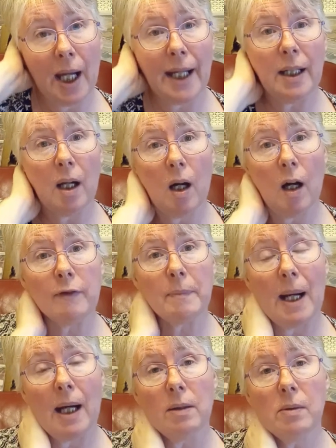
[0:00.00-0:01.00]
8.5
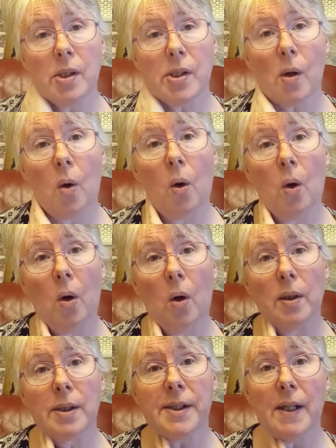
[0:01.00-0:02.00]
pounds,
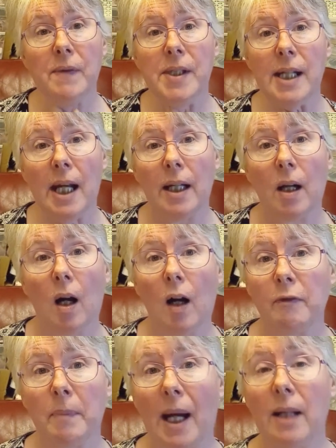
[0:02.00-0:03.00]
or
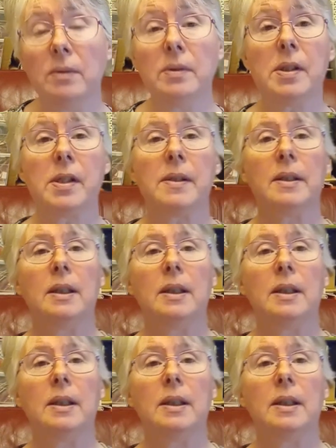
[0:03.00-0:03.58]
78.5 pounds.